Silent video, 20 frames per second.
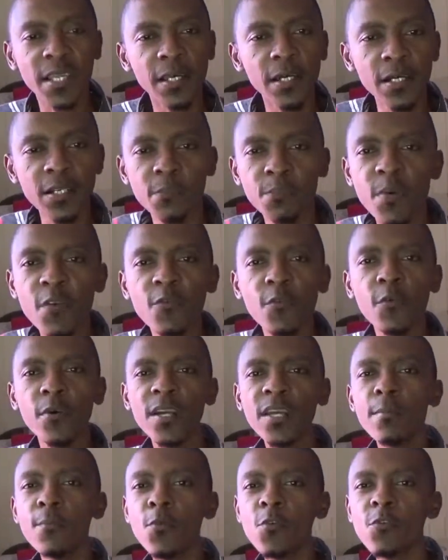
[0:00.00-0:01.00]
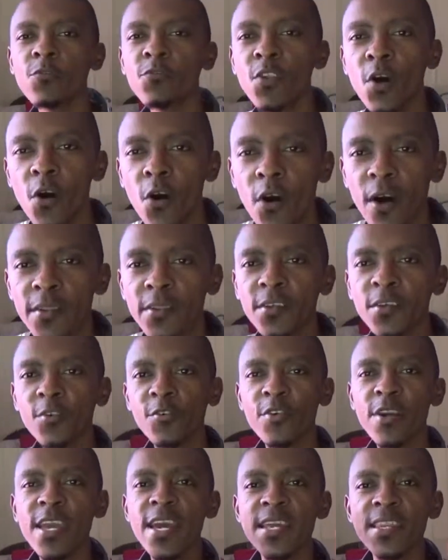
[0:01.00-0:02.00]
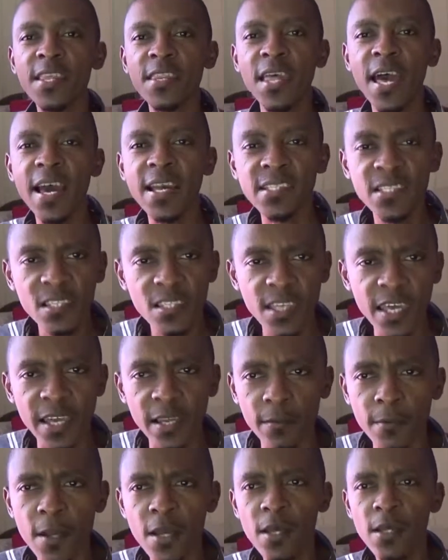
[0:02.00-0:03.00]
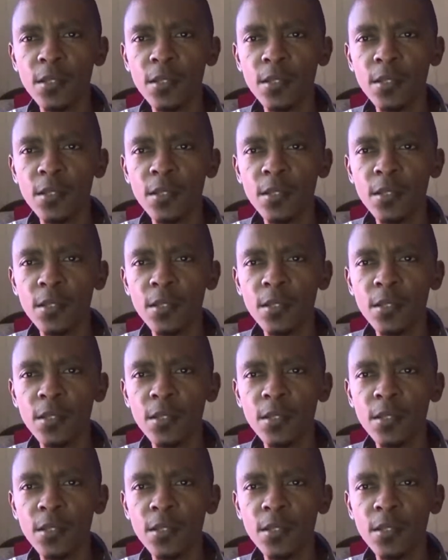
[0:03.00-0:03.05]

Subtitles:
good before he moved on to create the next thing.